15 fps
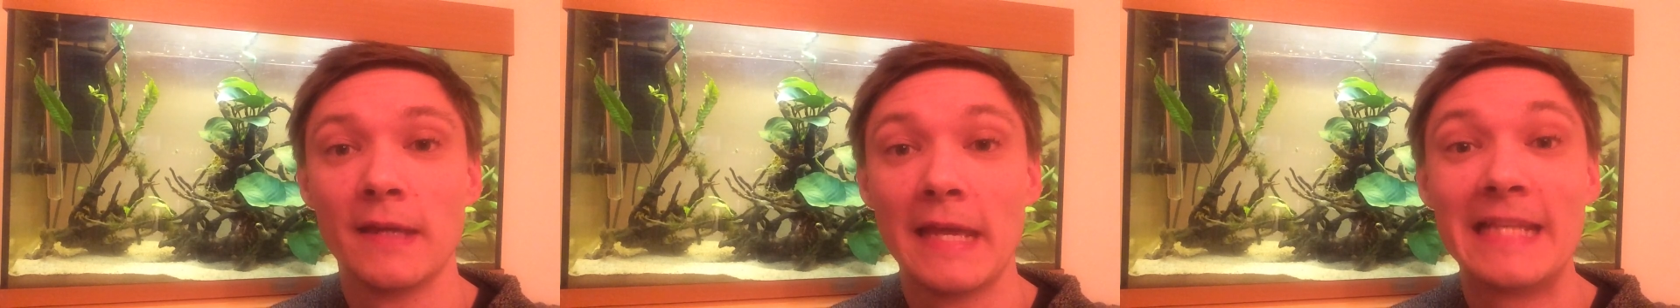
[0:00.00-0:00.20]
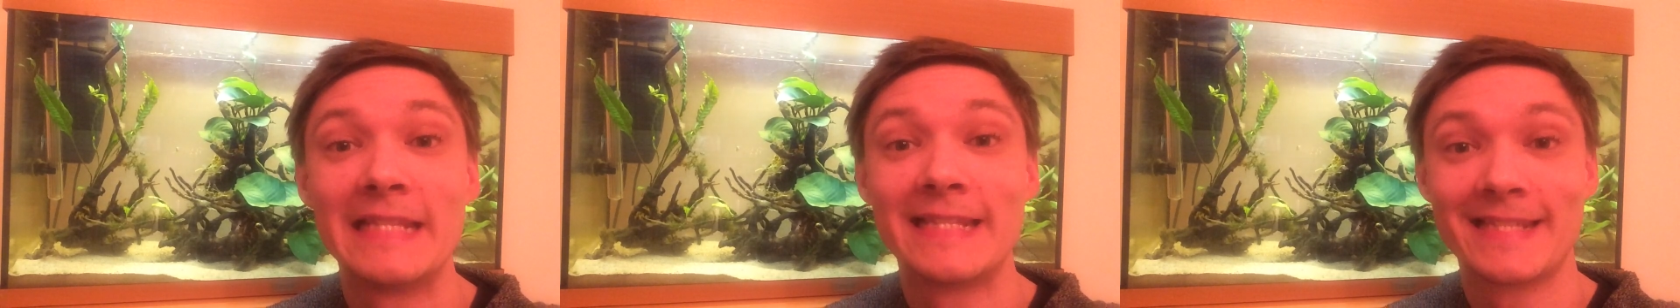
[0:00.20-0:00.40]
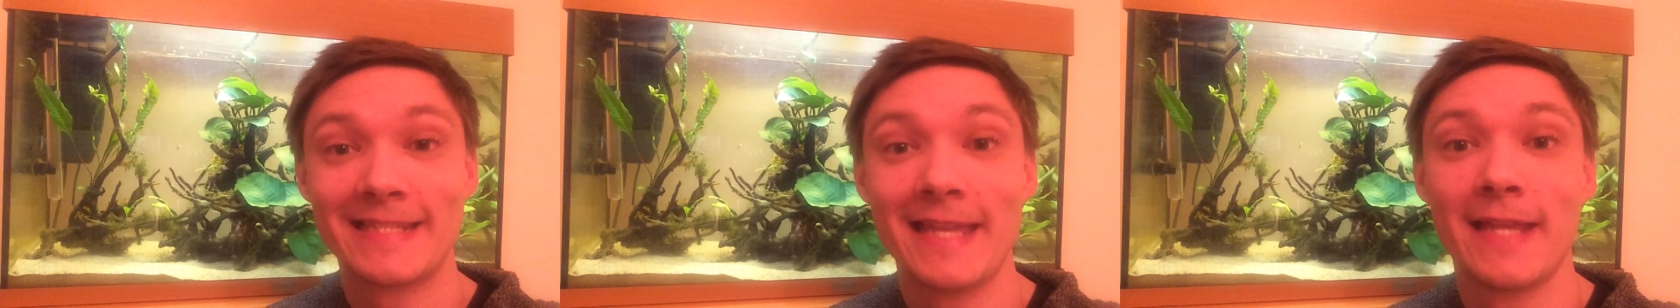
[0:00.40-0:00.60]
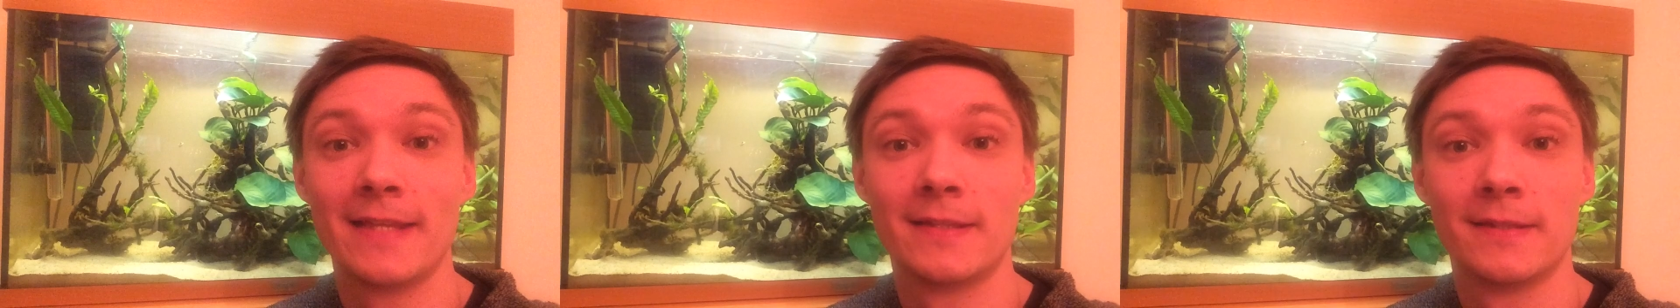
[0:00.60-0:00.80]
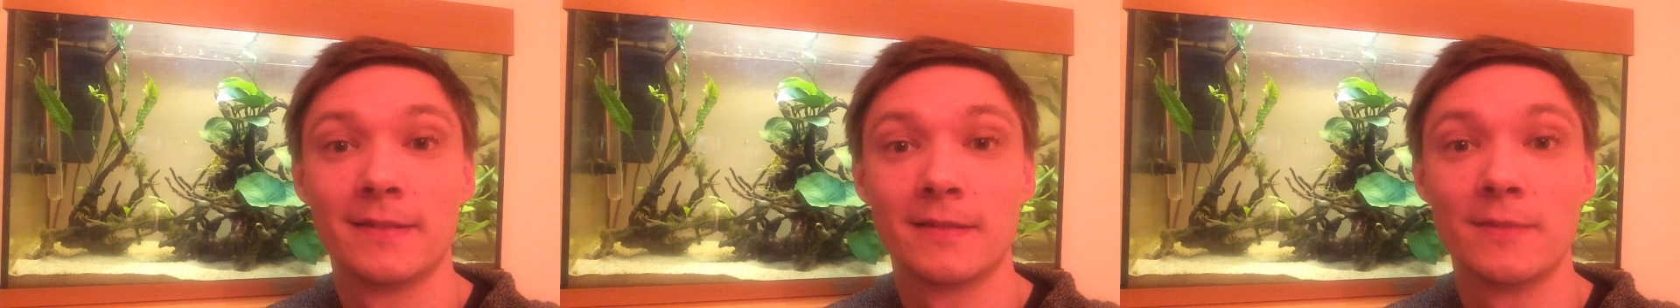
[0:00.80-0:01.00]

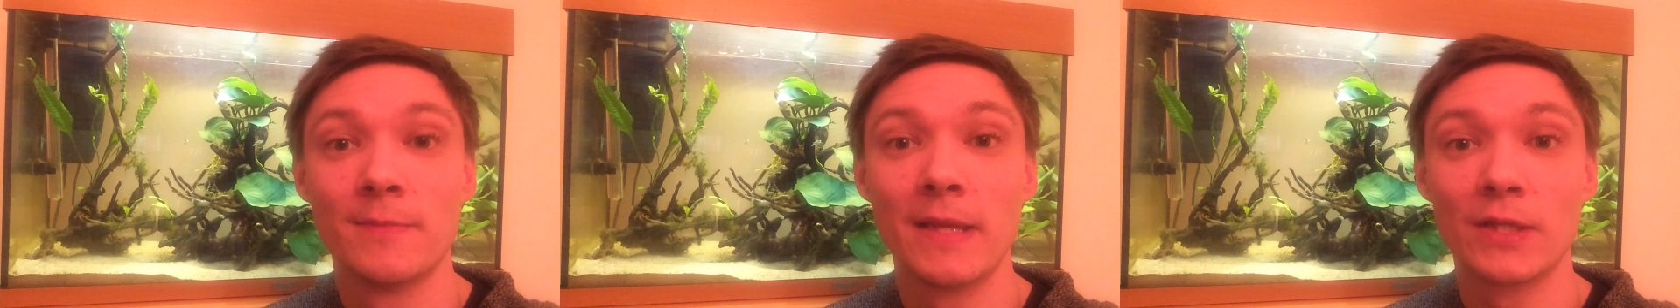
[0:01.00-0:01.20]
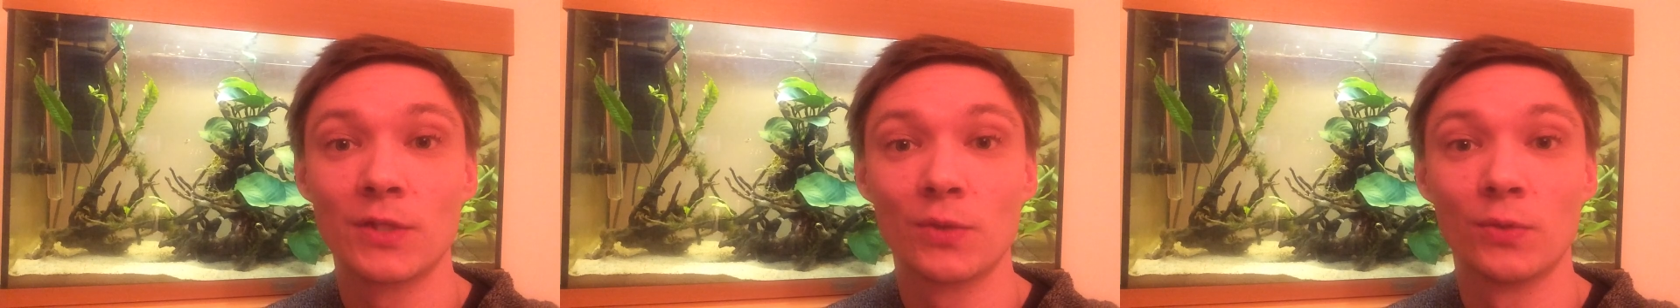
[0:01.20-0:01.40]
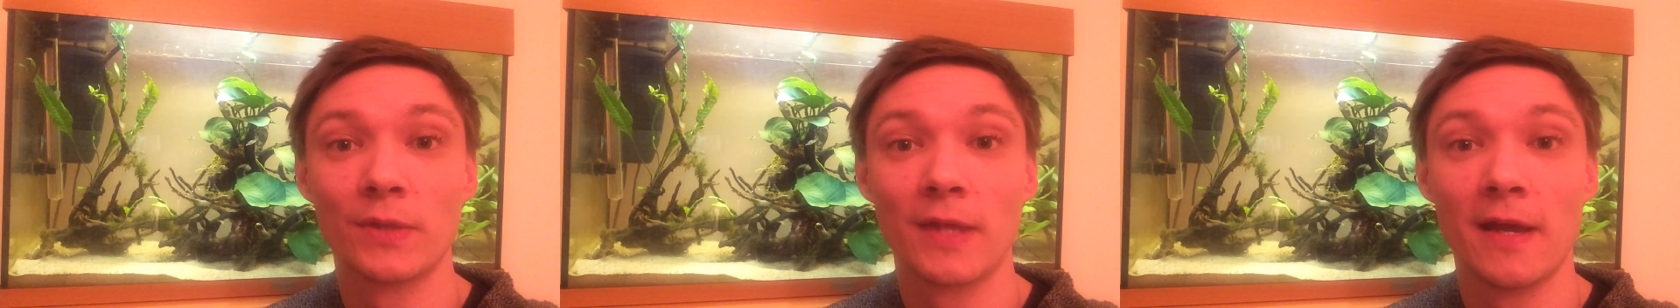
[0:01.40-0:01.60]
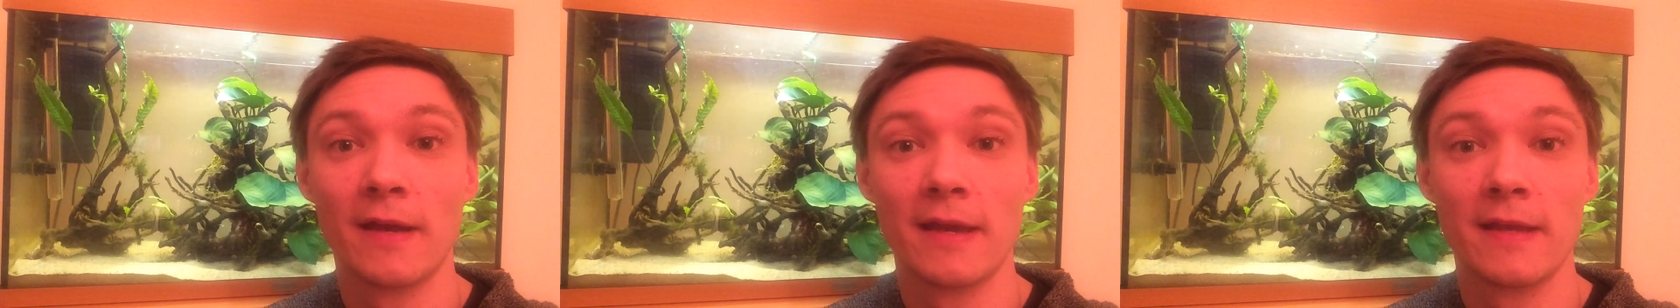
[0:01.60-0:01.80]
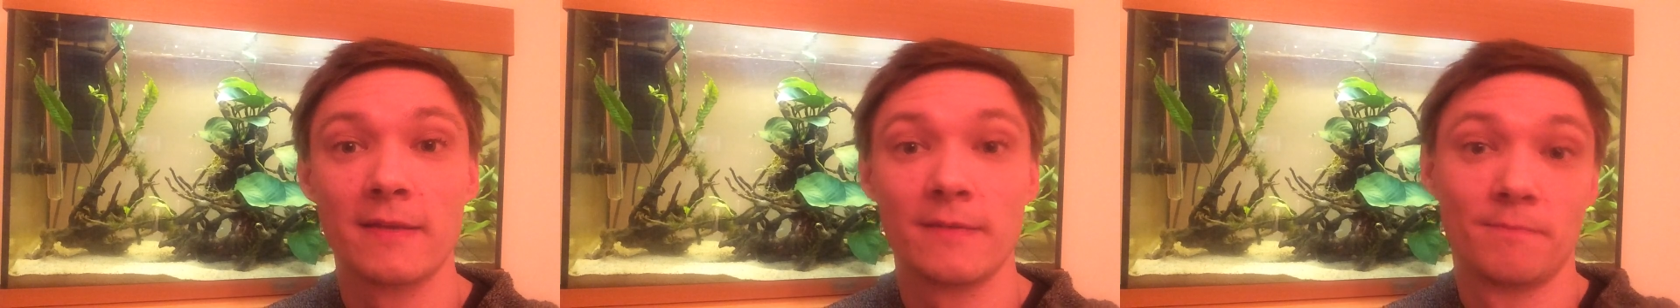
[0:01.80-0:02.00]
instead to make sure that
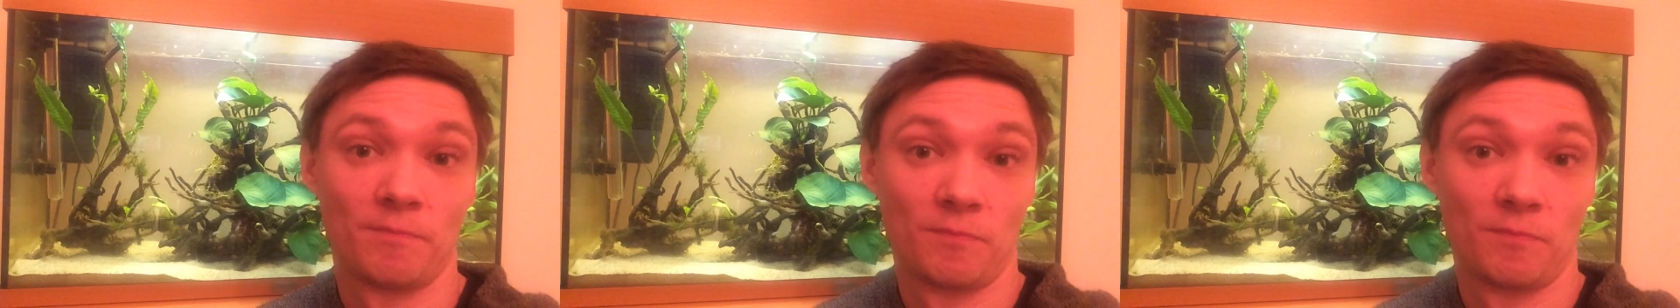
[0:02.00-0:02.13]
I